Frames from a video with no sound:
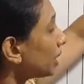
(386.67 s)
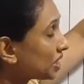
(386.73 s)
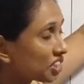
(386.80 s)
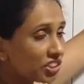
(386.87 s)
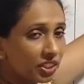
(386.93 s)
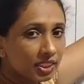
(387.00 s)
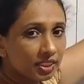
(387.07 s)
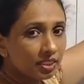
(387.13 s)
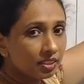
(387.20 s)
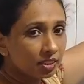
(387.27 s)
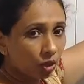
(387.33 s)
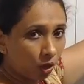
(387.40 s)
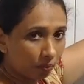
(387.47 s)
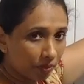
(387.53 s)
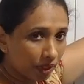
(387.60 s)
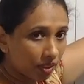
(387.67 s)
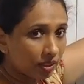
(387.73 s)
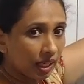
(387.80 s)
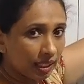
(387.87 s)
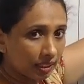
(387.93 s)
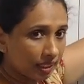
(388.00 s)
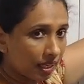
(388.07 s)
mentioned the topic
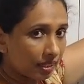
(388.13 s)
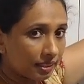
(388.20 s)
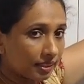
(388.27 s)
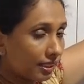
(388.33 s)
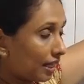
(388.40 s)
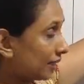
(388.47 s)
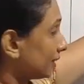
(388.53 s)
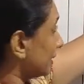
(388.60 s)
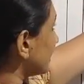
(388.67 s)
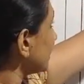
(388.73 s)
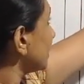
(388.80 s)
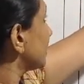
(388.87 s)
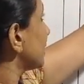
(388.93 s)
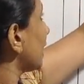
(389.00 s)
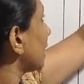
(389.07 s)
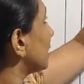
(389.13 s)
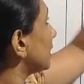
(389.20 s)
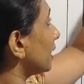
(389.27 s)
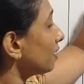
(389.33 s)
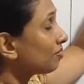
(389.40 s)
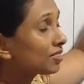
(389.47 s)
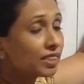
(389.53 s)
non-current assets
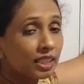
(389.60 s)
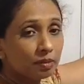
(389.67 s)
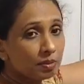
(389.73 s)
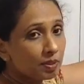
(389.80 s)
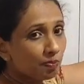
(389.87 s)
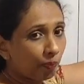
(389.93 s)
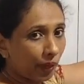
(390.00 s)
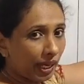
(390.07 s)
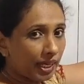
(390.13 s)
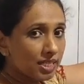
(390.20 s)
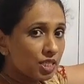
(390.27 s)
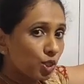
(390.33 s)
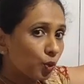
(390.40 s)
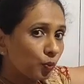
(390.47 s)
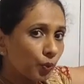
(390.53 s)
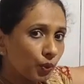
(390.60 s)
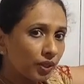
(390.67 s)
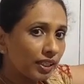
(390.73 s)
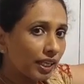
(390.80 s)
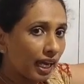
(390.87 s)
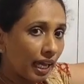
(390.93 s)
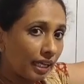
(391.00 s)
and left some space to
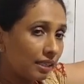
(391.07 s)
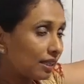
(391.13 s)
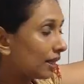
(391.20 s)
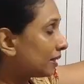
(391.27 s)
put the line